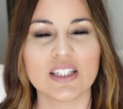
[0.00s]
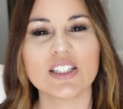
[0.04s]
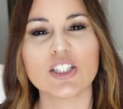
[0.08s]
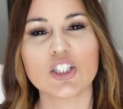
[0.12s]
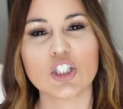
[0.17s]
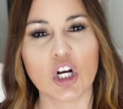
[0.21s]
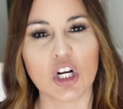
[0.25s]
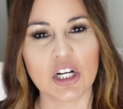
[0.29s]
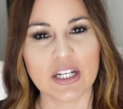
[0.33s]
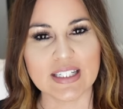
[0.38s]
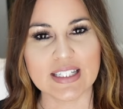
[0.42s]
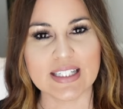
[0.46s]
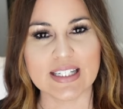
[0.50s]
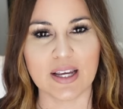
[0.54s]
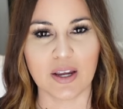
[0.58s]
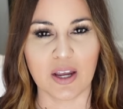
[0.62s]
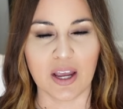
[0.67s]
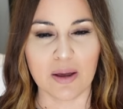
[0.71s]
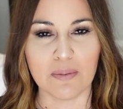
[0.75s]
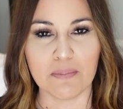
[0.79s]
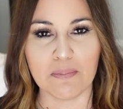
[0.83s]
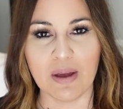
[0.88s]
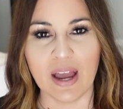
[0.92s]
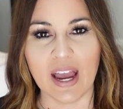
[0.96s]
starting to
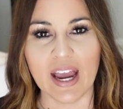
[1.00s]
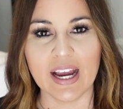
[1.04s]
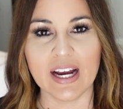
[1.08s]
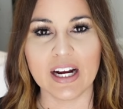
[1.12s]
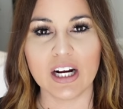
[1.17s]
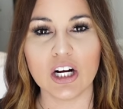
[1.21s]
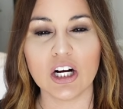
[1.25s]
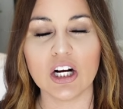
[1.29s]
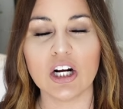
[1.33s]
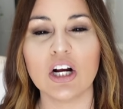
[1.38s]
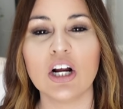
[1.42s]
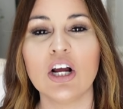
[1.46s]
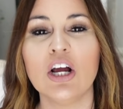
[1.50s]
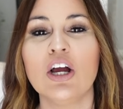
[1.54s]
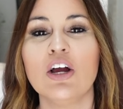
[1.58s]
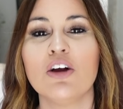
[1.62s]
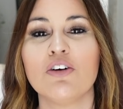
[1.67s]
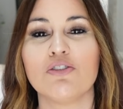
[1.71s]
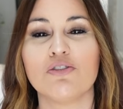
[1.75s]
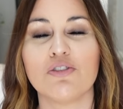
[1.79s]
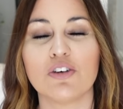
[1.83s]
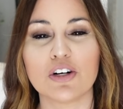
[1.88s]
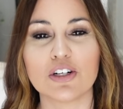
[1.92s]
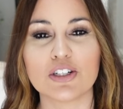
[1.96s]
compare
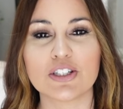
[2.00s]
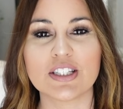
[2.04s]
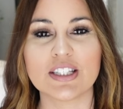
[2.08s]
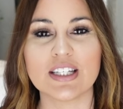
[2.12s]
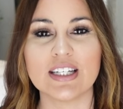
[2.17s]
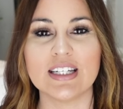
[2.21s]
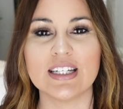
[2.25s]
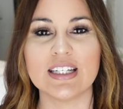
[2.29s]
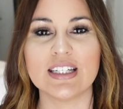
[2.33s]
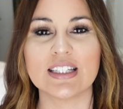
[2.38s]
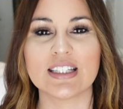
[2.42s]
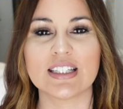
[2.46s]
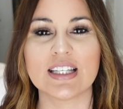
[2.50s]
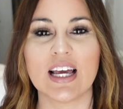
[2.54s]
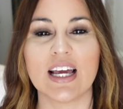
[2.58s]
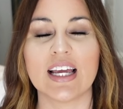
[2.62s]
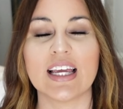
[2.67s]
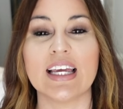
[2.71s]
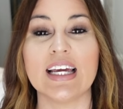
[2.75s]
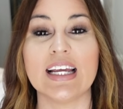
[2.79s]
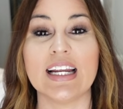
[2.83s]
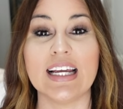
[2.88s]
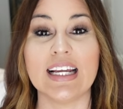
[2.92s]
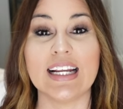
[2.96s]
versus
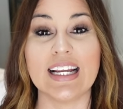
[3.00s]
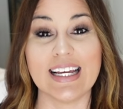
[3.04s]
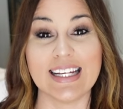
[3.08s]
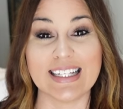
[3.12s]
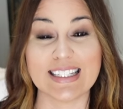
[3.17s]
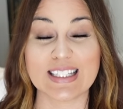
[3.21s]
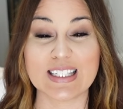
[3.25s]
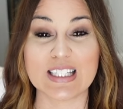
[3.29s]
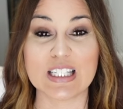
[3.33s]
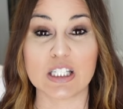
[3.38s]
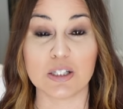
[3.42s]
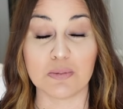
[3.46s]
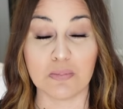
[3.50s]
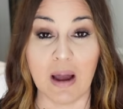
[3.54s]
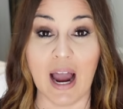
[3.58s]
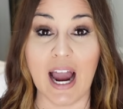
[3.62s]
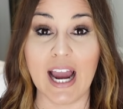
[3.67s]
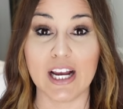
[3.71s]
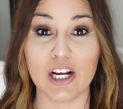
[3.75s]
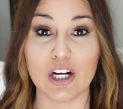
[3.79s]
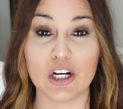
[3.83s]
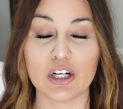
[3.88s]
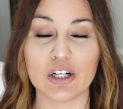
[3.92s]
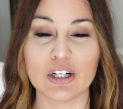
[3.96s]
getting
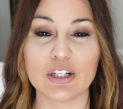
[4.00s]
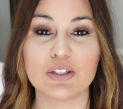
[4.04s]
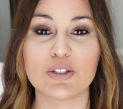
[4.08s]
inspired.